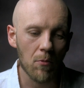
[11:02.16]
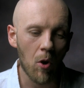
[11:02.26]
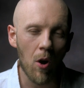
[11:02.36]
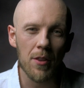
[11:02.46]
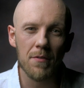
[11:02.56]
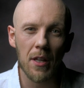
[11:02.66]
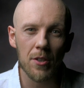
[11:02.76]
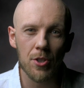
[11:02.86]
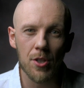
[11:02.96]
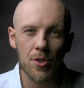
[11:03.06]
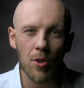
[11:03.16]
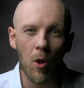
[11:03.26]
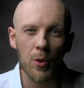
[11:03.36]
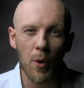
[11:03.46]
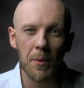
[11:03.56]
All the villagers,
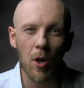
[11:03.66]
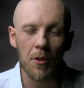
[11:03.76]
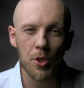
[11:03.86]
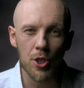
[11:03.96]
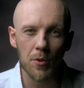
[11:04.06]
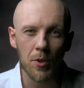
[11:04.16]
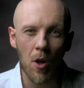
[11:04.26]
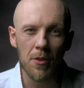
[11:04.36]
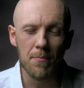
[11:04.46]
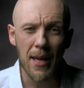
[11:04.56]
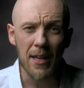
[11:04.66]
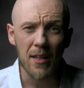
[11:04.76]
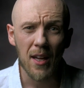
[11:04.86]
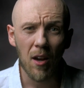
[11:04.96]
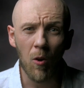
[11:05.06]
all the women, all the children, all the
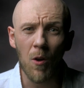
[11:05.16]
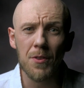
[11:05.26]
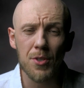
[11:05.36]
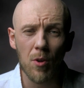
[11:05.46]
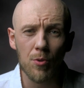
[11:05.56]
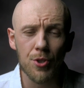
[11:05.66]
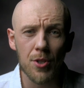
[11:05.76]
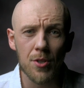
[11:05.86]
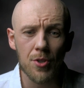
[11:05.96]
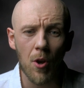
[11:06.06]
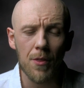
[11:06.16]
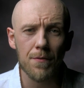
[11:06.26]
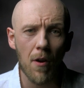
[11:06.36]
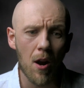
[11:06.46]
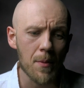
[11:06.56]
men, all the soldiers, all the
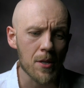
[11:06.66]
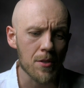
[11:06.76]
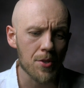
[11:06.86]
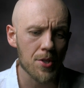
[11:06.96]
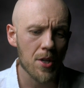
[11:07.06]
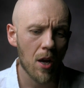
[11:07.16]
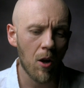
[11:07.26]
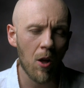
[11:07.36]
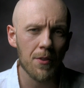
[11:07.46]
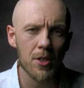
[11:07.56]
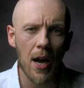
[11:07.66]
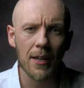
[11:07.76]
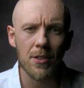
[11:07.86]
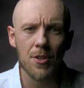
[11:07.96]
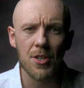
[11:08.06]
farmers, all the
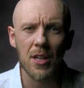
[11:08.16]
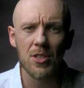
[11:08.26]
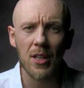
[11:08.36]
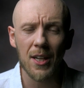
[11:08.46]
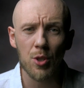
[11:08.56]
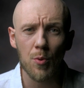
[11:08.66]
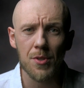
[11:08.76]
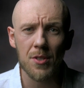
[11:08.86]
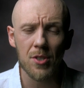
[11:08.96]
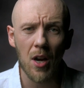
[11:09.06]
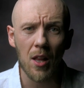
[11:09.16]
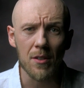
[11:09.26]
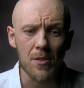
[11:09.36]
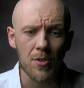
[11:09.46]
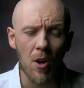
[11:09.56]
doctors and intellectuals and
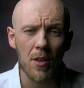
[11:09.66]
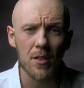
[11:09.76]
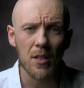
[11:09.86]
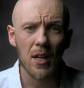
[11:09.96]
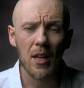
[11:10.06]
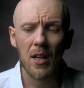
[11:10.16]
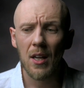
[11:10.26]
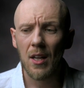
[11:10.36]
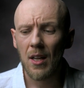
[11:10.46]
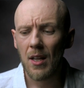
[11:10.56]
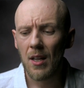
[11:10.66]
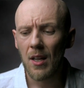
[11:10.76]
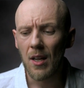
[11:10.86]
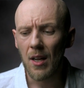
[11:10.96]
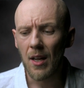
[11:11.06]
scholars, all
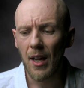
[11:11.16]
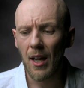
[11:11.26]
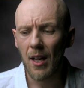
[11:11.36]
the